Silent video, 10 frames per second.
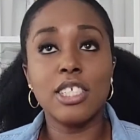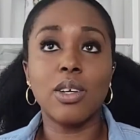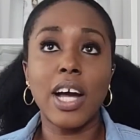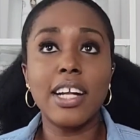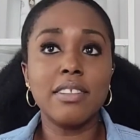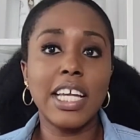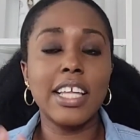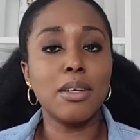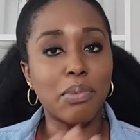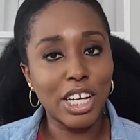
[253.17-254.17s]
kind of taking
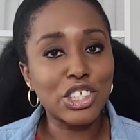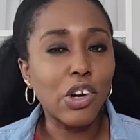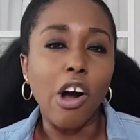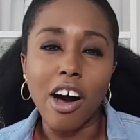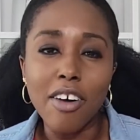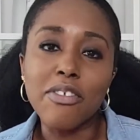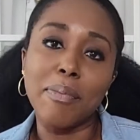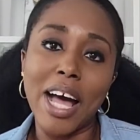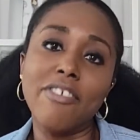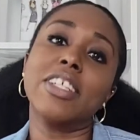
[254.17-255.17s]
the pressure off from
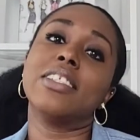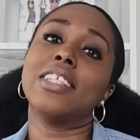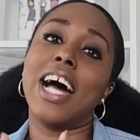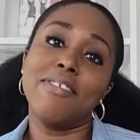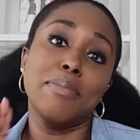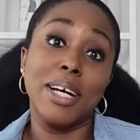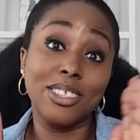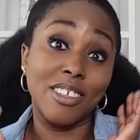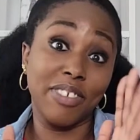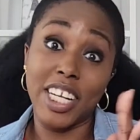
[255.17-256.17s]
having to have the Mels
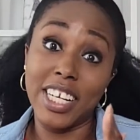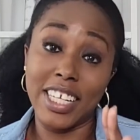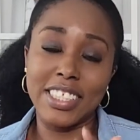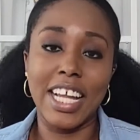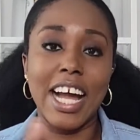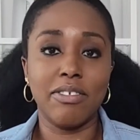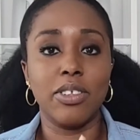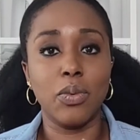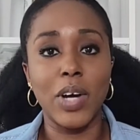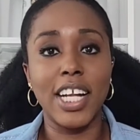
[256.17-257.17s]
the very next day after
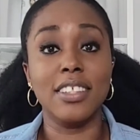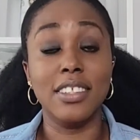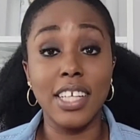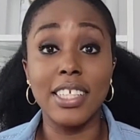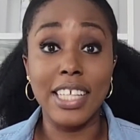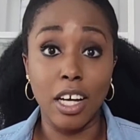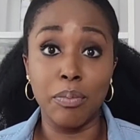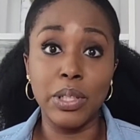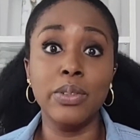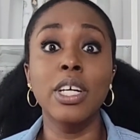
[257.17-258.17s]
the wedding does help
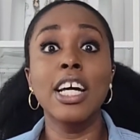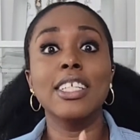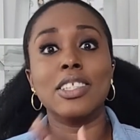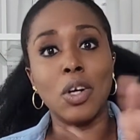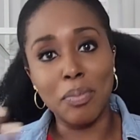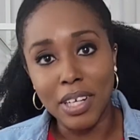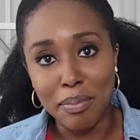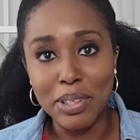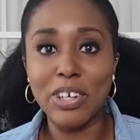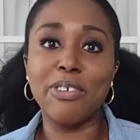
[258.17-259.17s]
you to open up
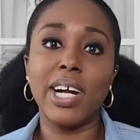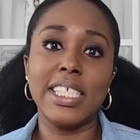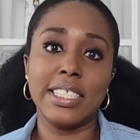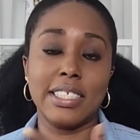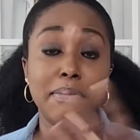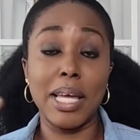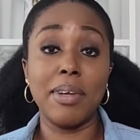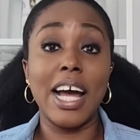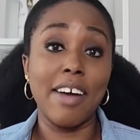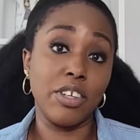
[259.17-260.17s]
your horizons and be able to
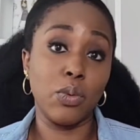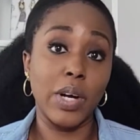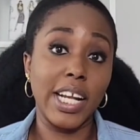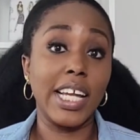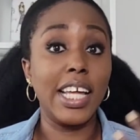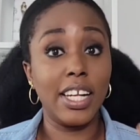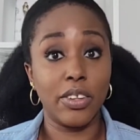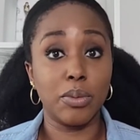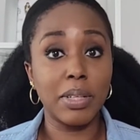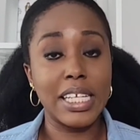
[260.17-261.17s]
have your wedding in other
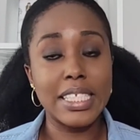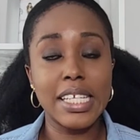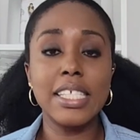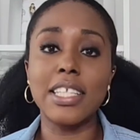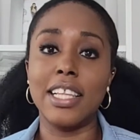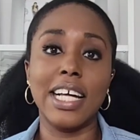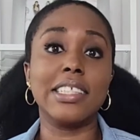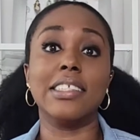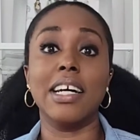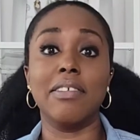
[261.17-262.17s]
places. And
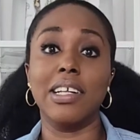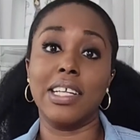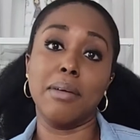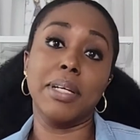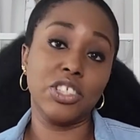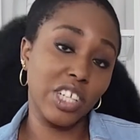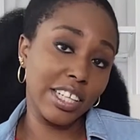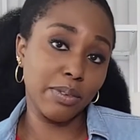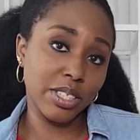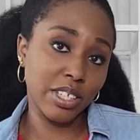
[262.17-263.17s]
that's definitely a big trend
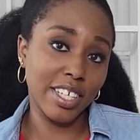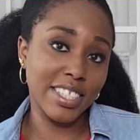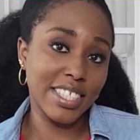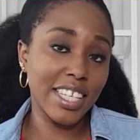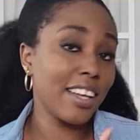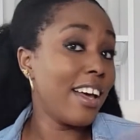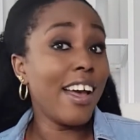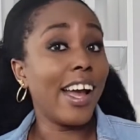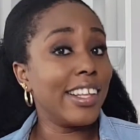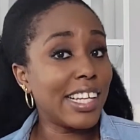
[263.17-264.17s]
that we're starting to see.
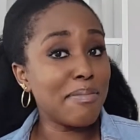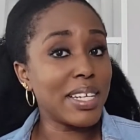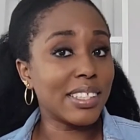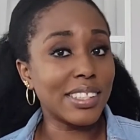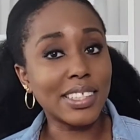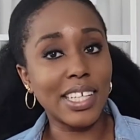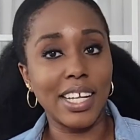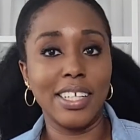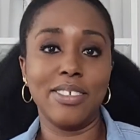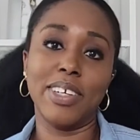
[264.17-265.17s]
And that makes us
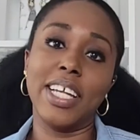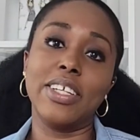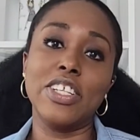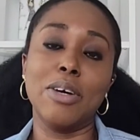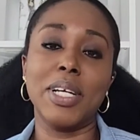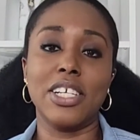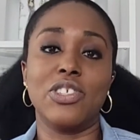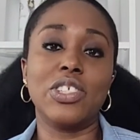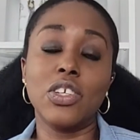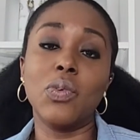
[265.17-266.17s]
excited, right? You know, because you
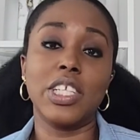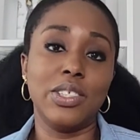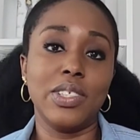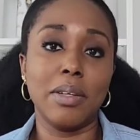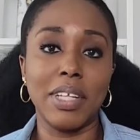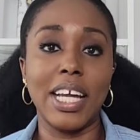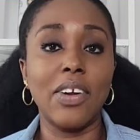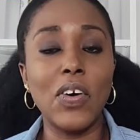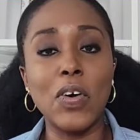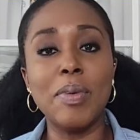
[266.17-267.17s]
still want to do something at
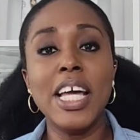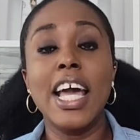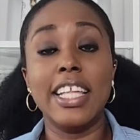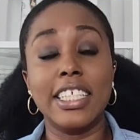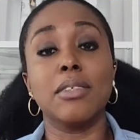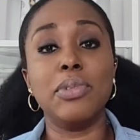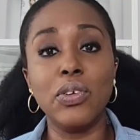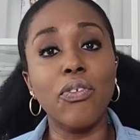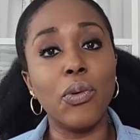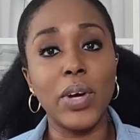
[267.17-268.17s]
home, and that's a
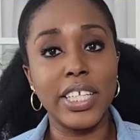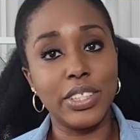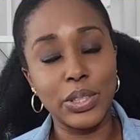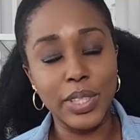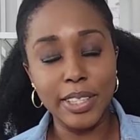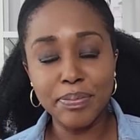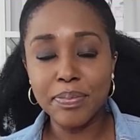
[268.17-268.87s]
beautiful way to do it.